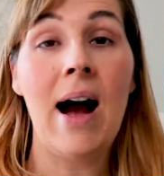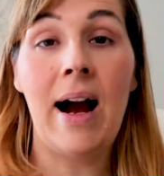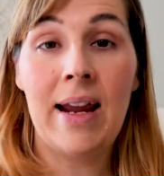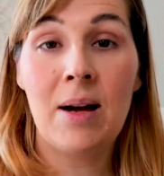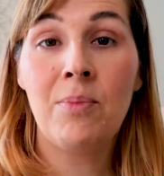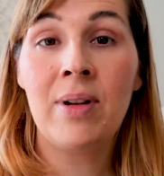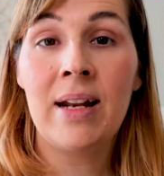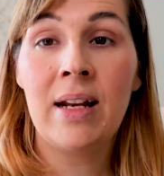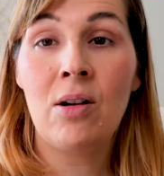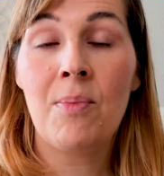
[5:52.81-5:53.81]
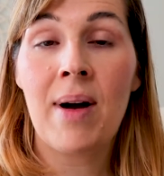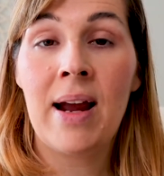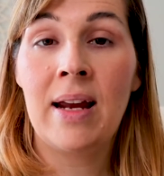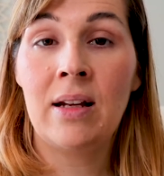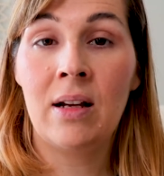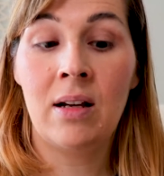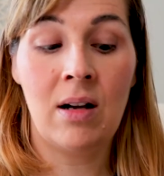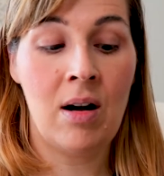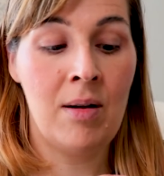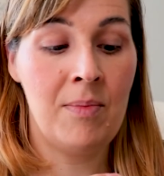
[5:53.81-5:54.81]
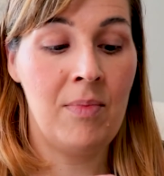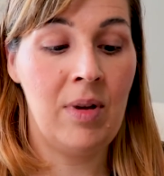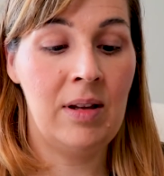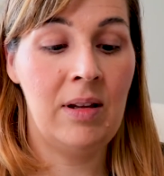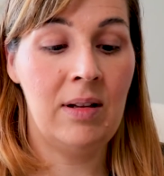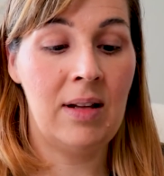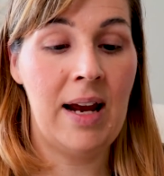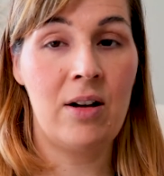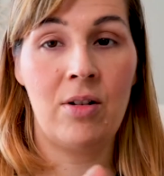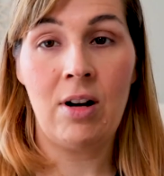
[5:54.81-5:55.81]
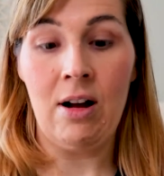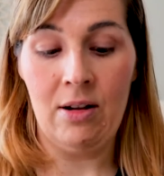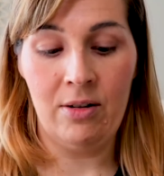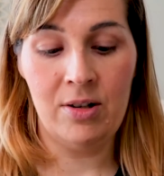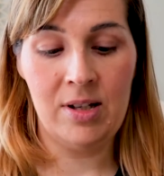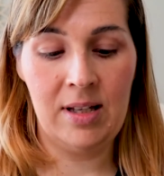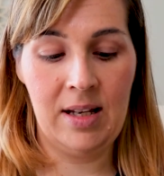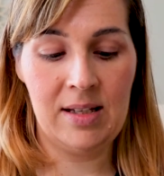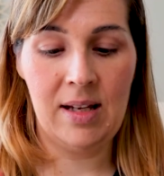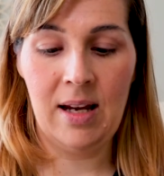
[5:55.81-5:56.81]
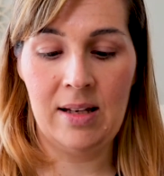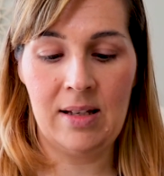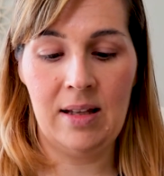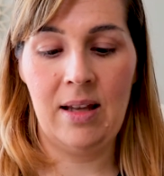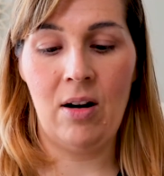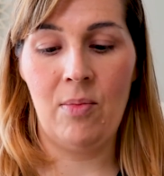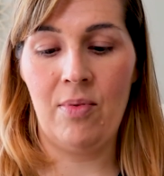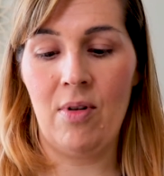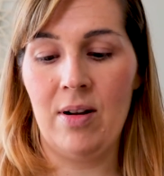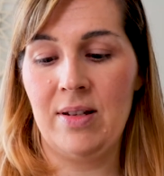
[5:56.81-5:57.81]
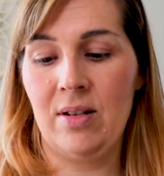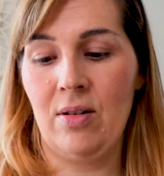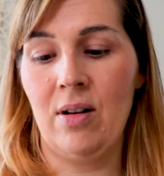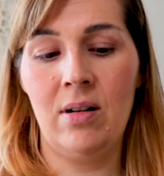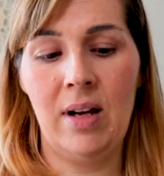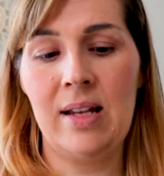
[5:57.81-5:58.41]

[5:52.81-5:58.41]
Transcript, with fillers: I am planning on buying the lighter colors. This is their bronzer.